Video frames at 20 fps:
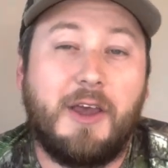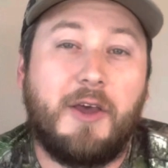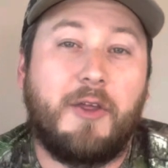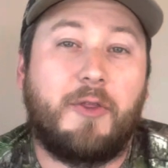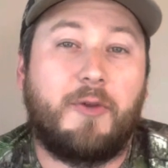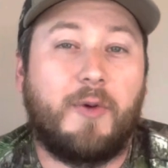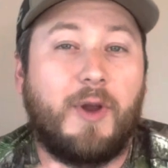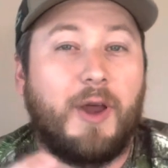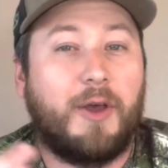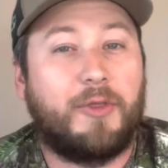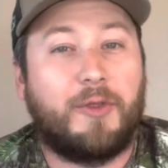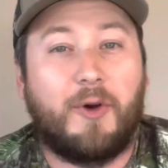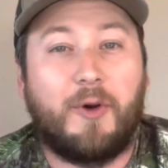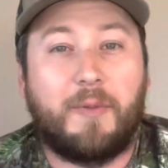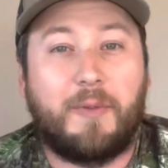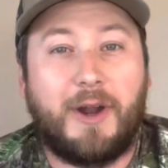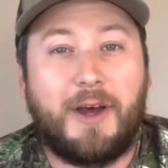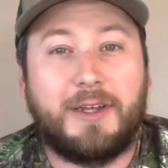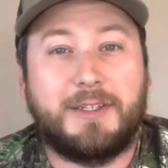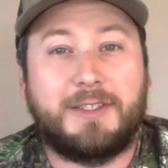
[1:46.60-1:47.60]
Throughout the whole
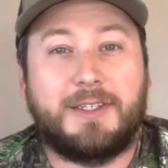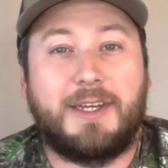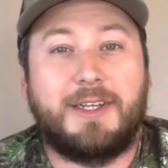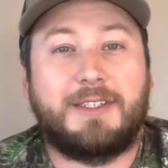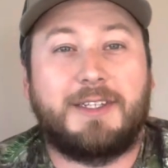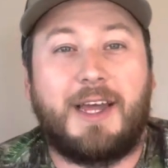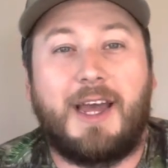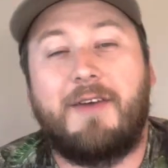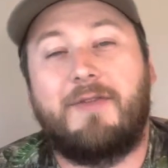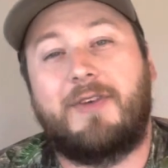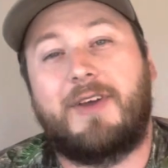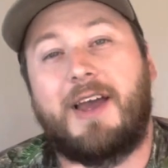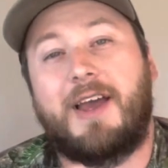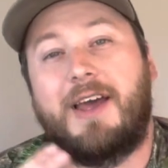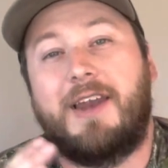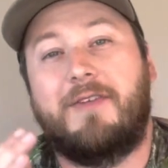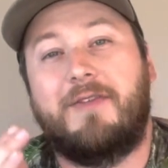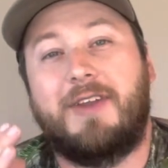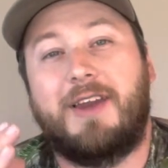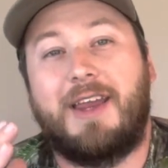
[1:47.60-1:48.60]
process, I have
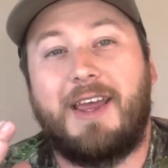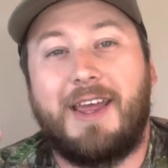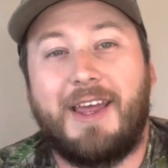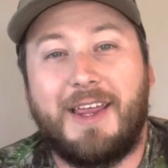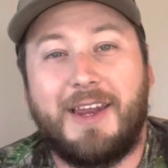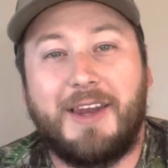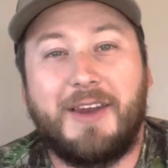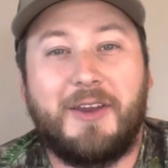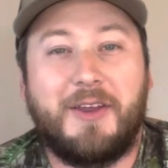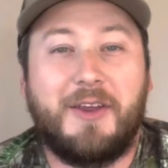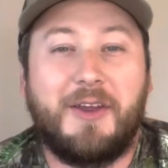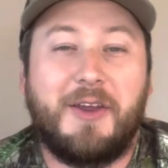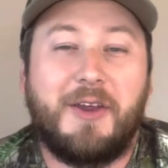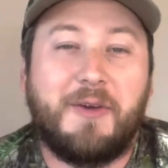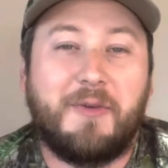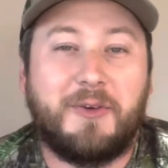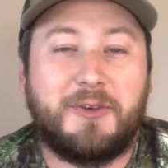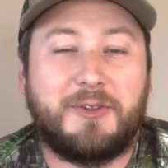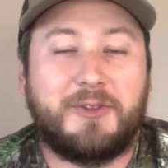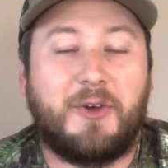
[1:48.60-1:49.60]
kind of an end
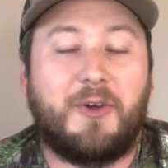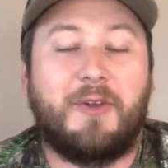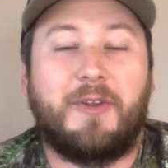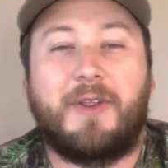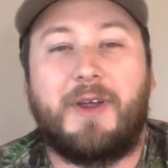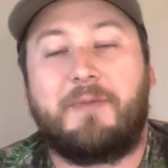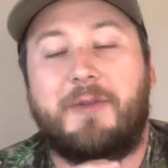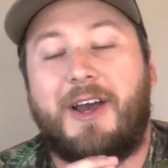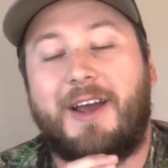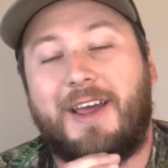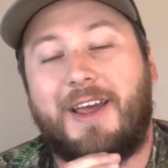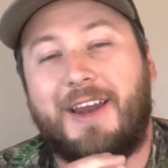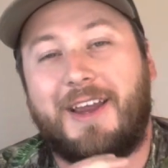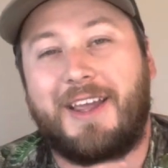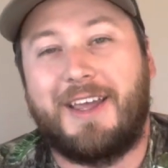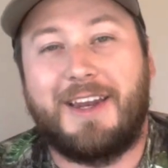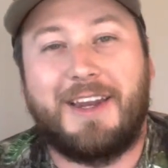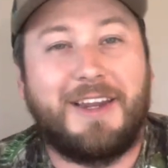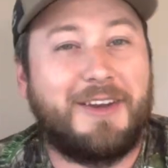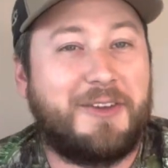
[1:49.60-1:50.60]
result. I'm not going to
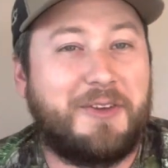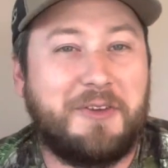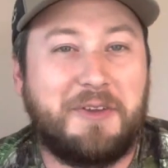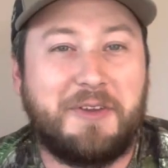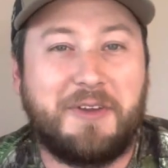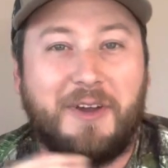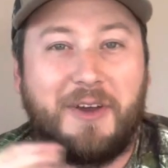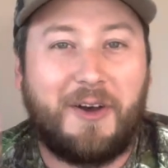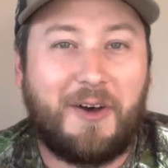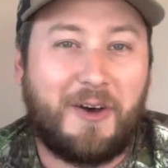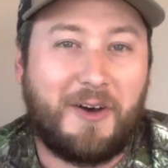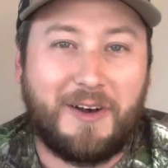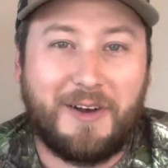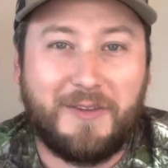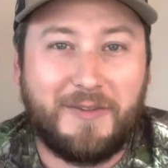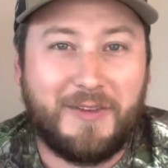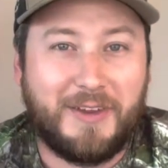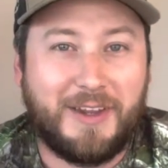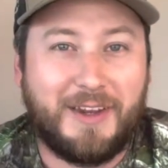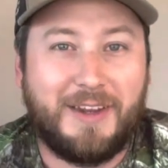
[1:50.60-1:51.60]
get into all
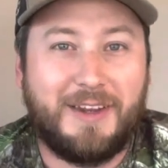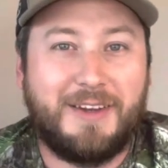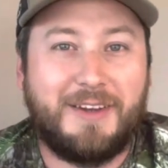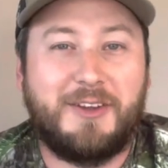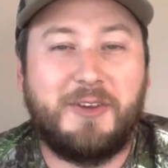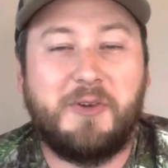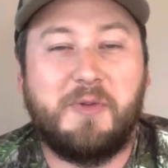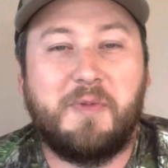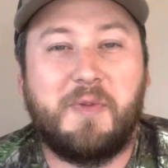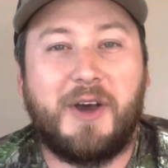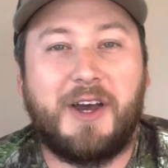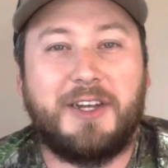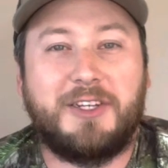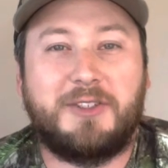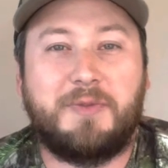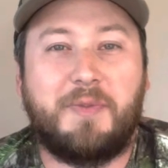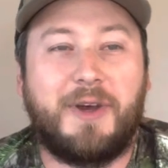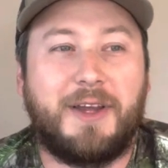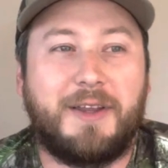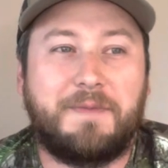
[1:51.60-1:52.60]
of it too
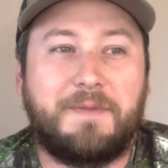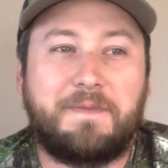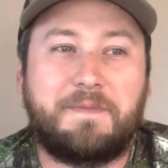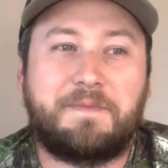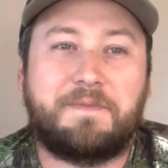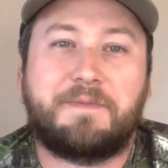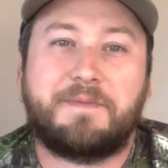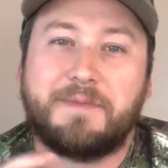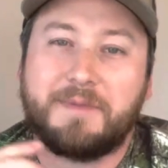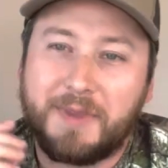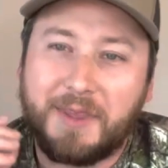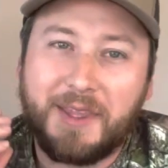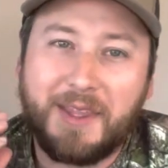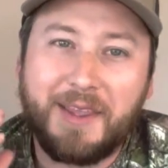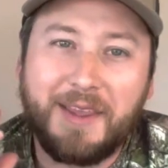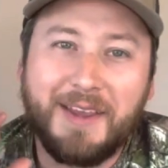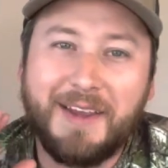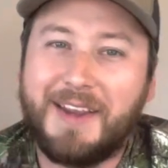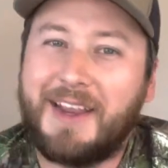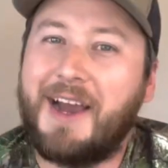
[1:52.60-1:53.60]
much, but
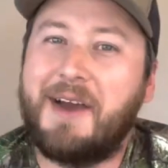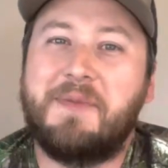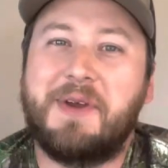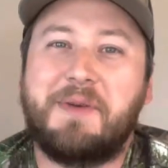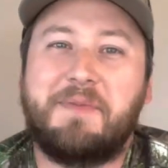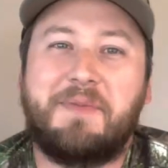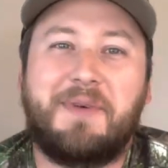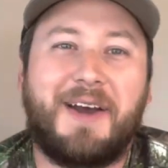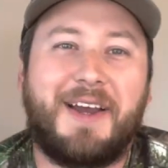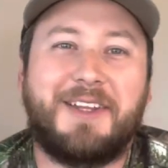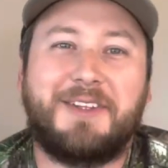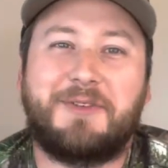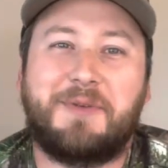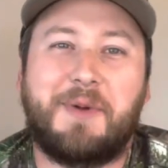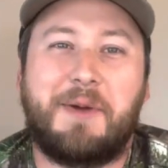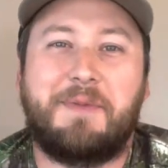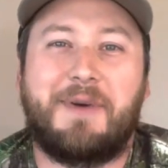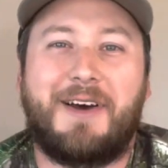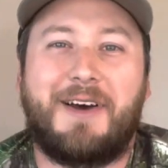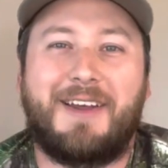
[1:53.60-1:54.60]
got big plans for
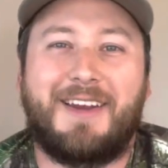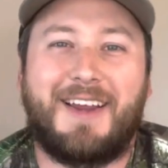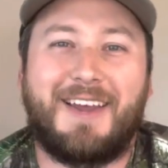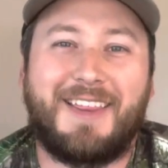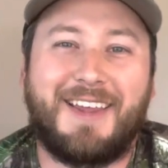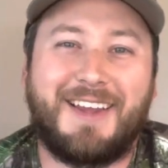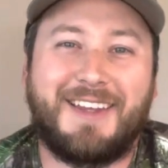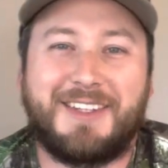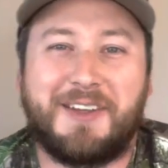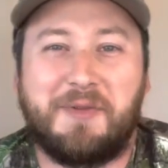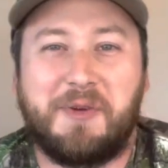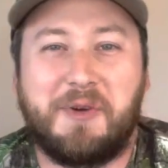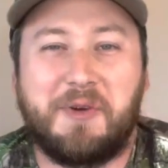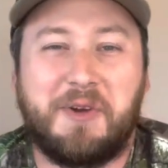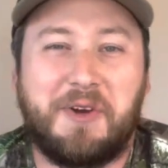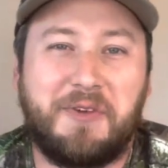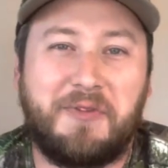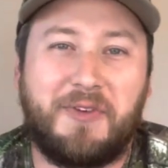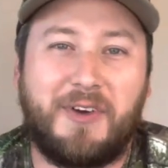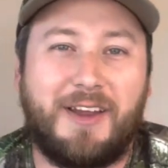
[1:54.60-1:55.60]
my pond. I think it's going to be
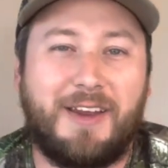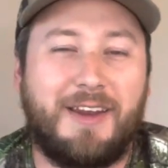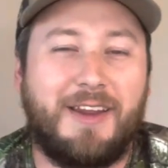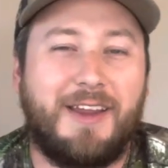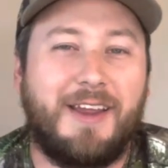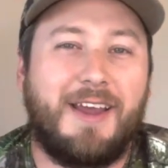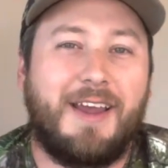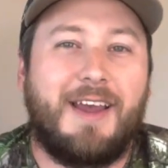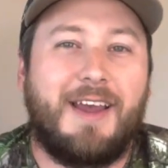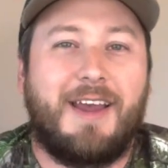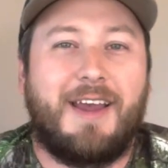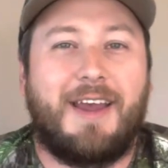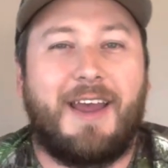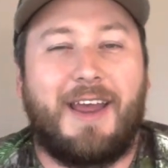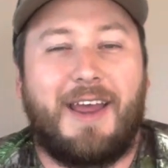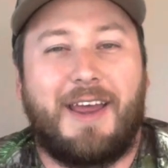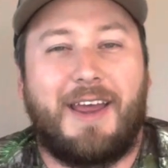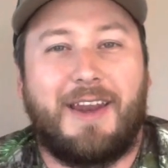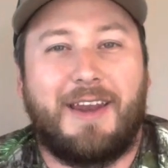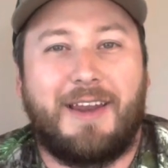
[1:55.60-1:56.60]
really fun,
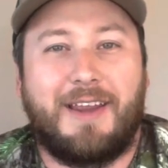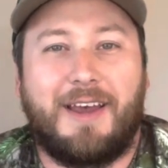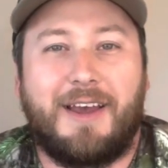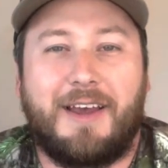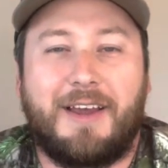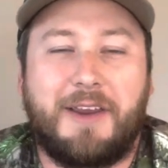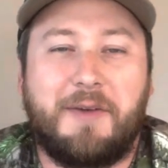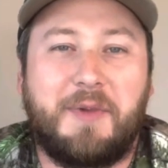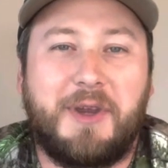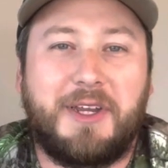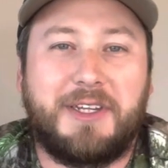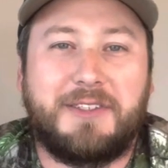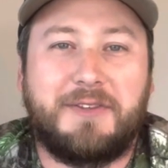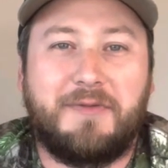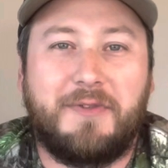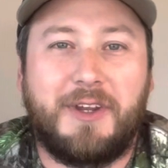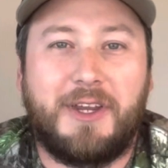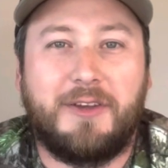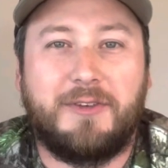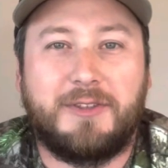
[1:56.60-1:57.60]
and going to make some
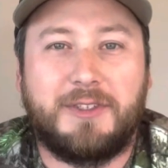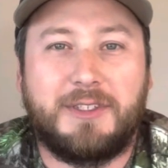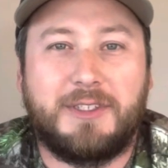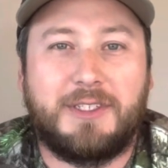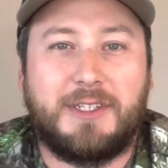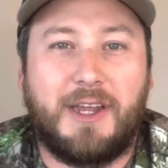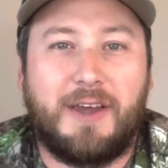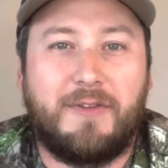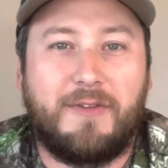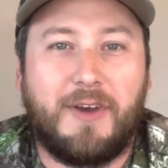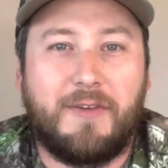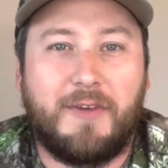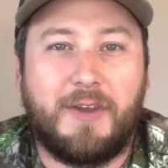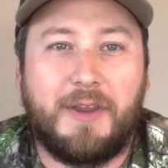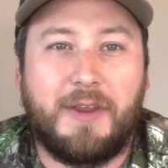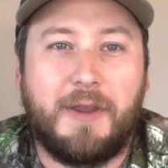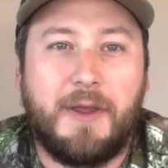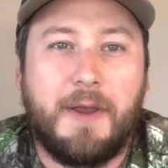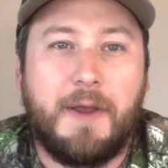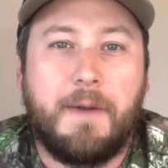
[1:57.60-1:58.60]
videos and stuff of
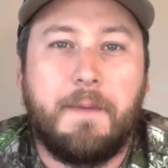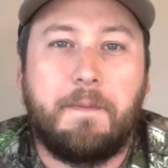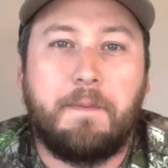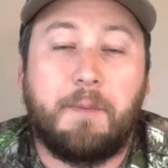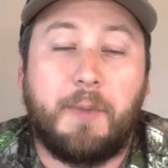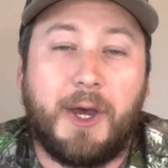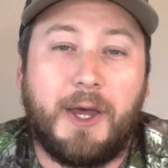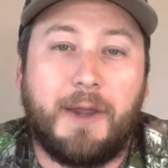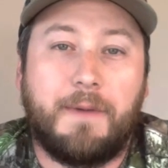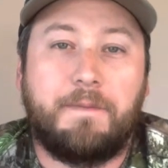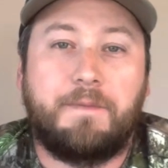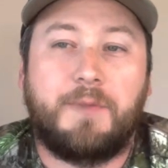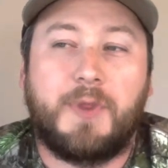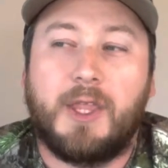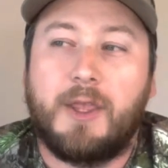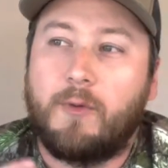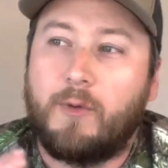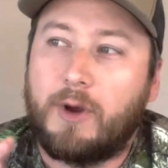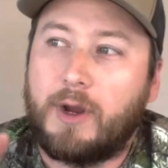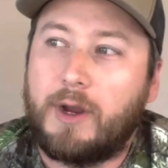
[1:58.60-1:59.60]
it. But
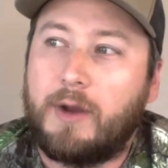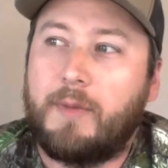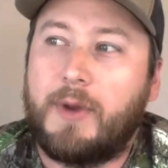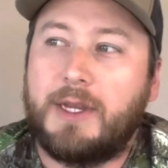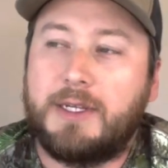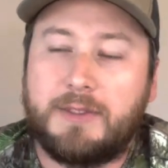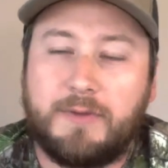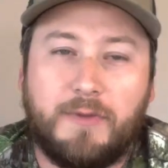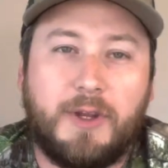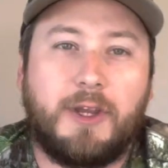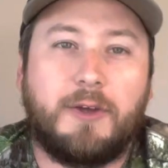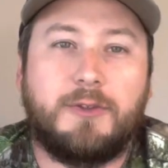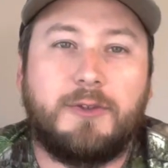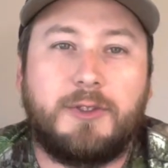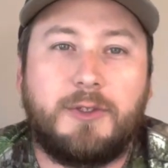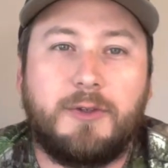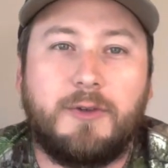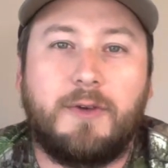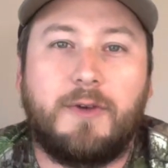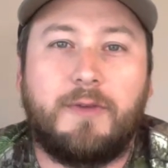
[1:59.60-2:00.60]
we're going to make some videos
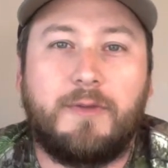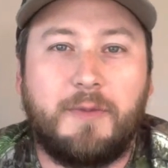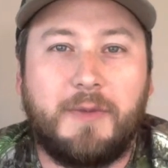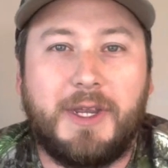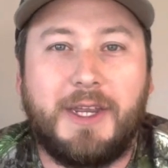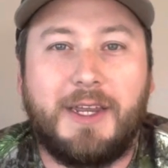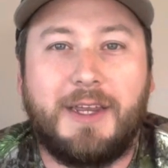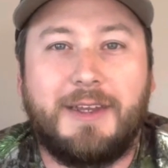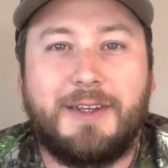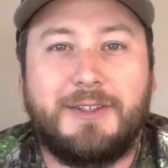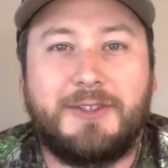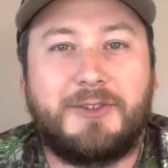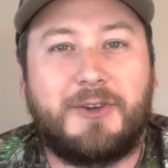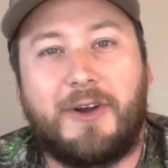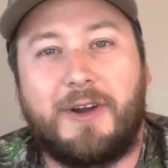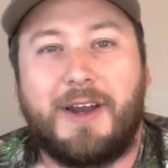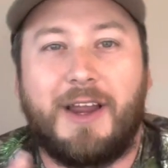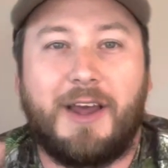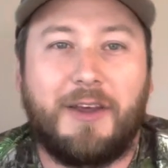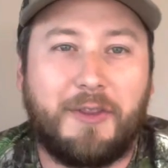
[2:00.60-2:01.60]
too of me
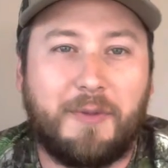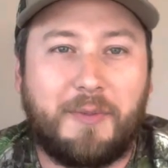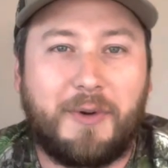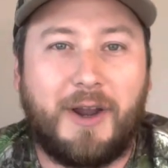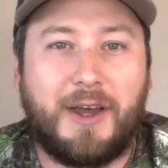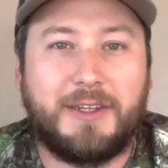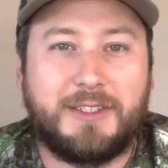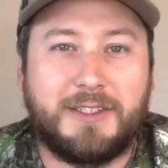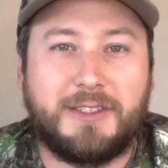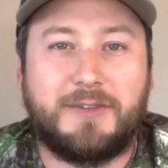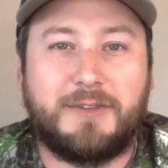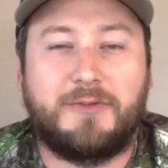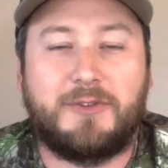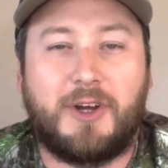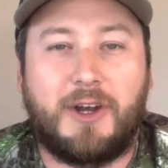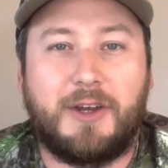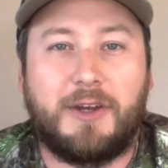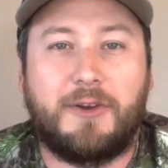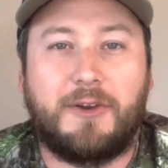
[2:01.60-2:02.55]
starting out the process of trying to